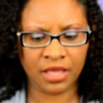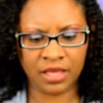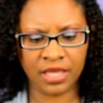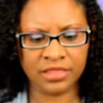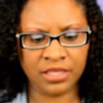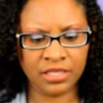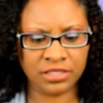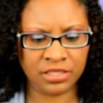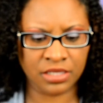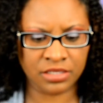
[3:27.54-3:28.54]
And
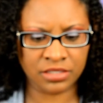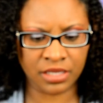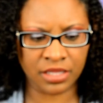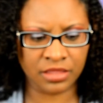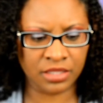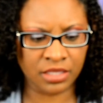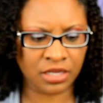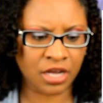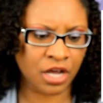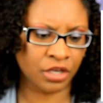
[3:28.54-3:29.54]
this is in the
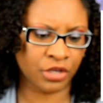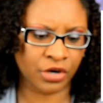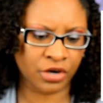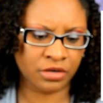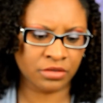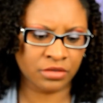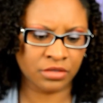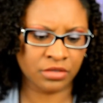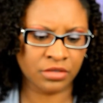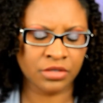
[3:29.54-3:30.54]
color
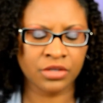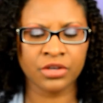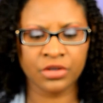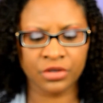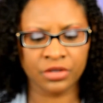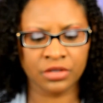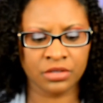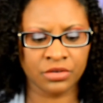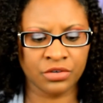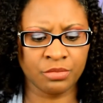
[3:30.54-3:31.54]

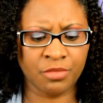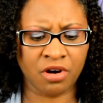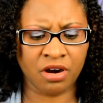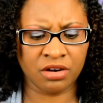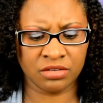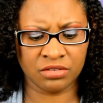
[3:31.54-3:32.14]
Dumar.